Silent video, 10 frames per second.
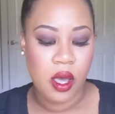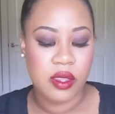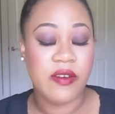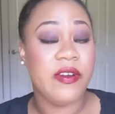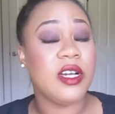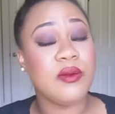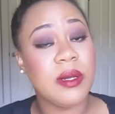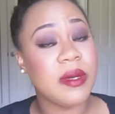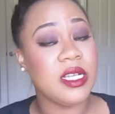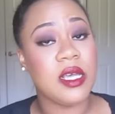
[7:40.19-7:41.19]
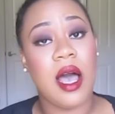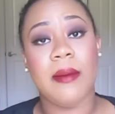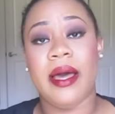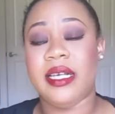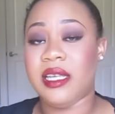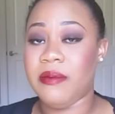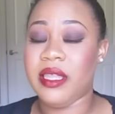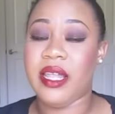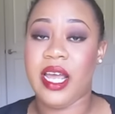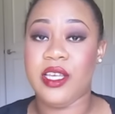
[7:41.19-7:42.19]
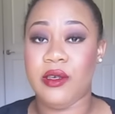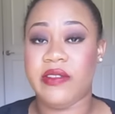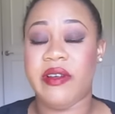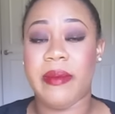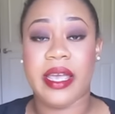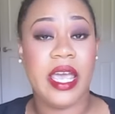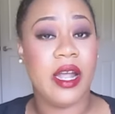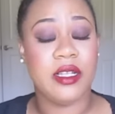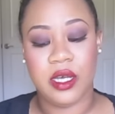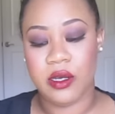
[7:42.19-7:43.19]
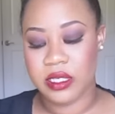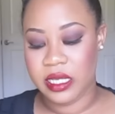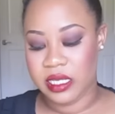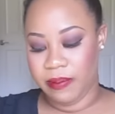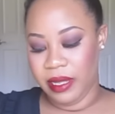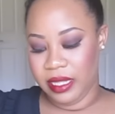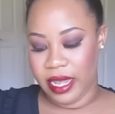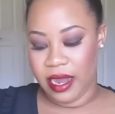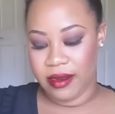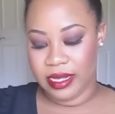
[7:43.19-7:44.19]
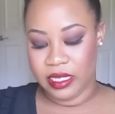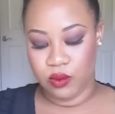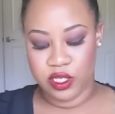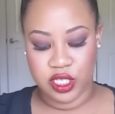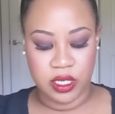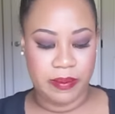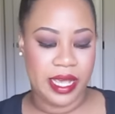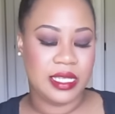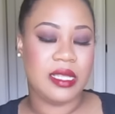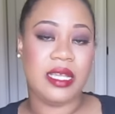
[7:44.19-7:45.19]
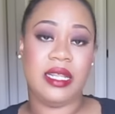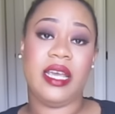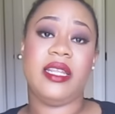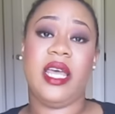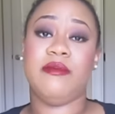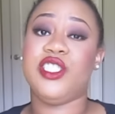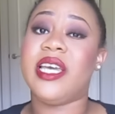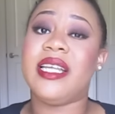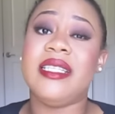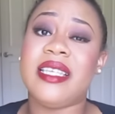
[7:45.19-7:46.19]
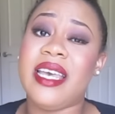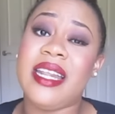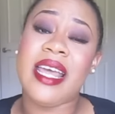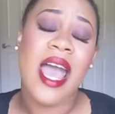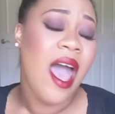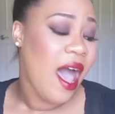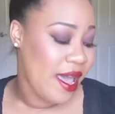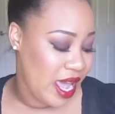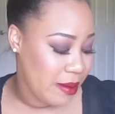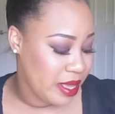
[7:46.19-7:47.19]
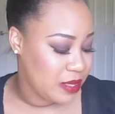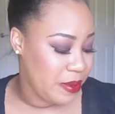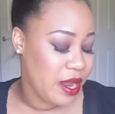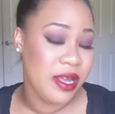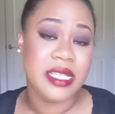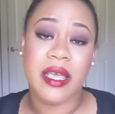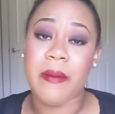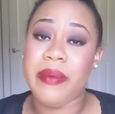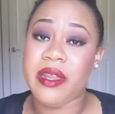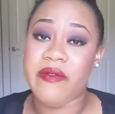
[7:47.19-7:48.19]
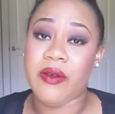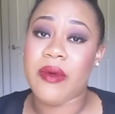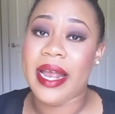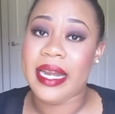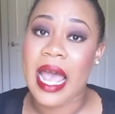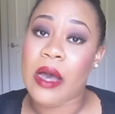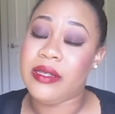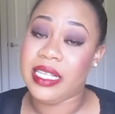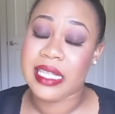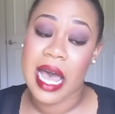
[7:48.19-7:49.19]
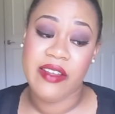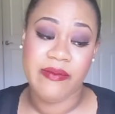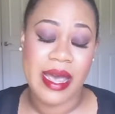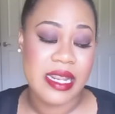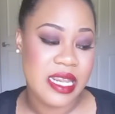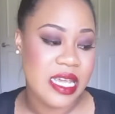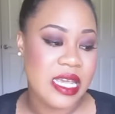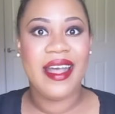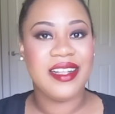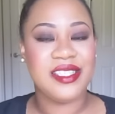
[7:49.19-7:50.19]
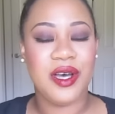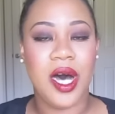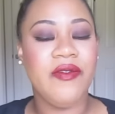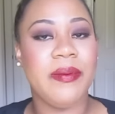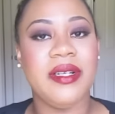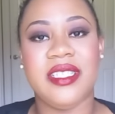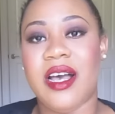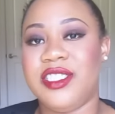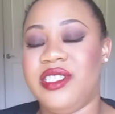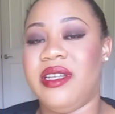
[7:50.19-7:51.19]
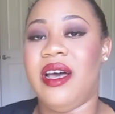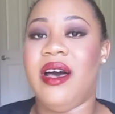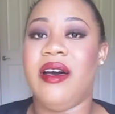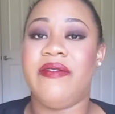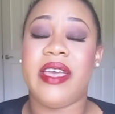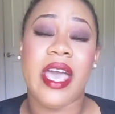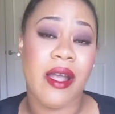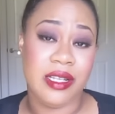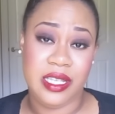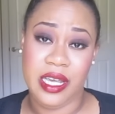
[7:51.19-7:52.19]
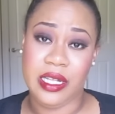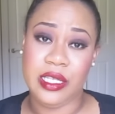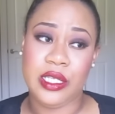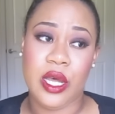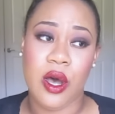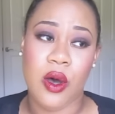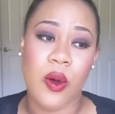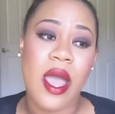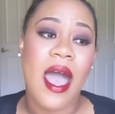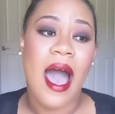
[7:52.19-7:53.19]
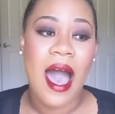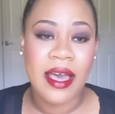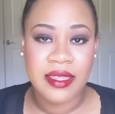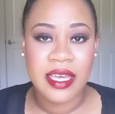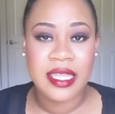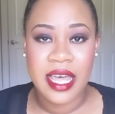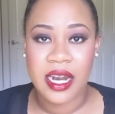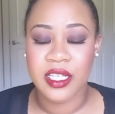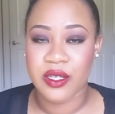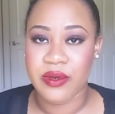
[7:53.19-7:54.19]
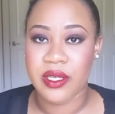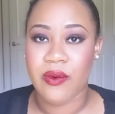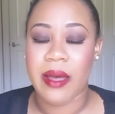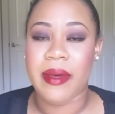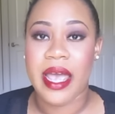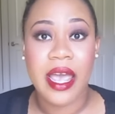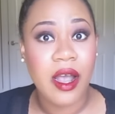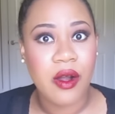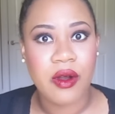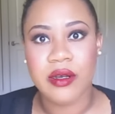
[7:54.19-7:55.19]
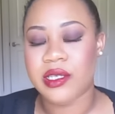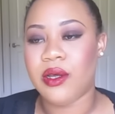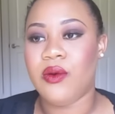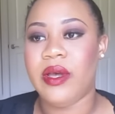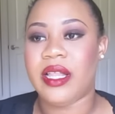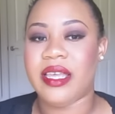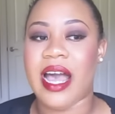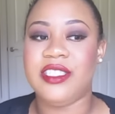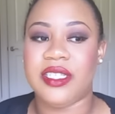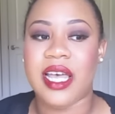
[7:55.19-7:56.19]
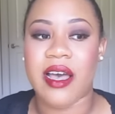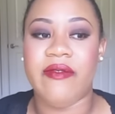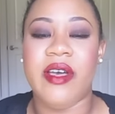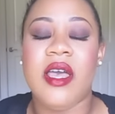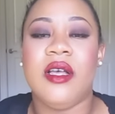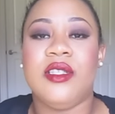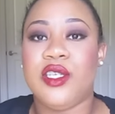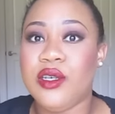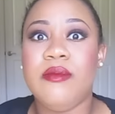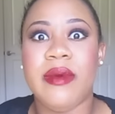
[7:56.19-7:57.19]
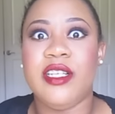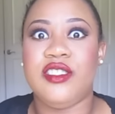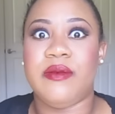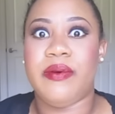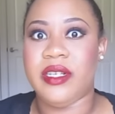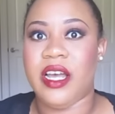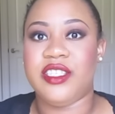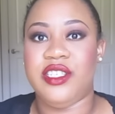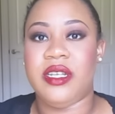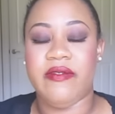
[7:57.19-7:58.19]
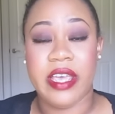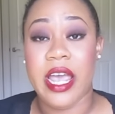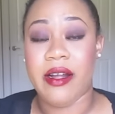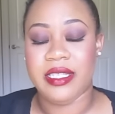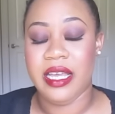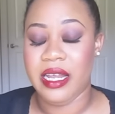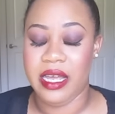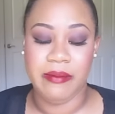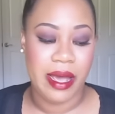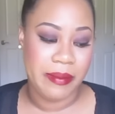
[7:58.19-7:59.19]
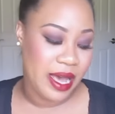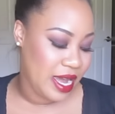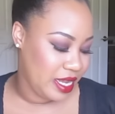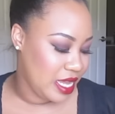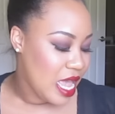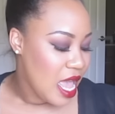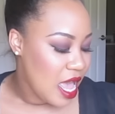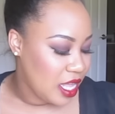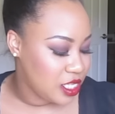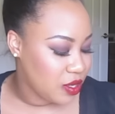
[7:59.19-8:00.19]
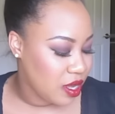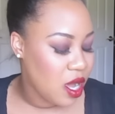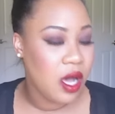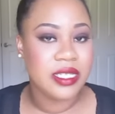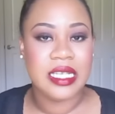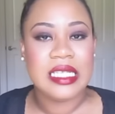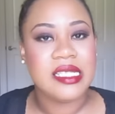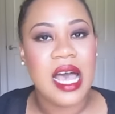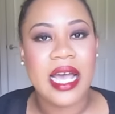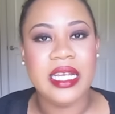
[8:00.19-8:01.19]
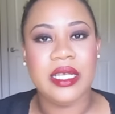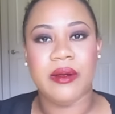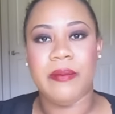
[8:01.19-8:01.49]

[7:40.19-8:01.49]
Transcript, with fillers: the first one I'm going to talk about is something that I use for my Keratosis Pilaris, which is basically nicknamed chicken skin. I am experiencing a bit of it right now on the side of my knee. It's the overproduction of keratin. So I think that is the reason why my hair grows so quickly. I just have too much production of keratin in my body and so it causes tiny little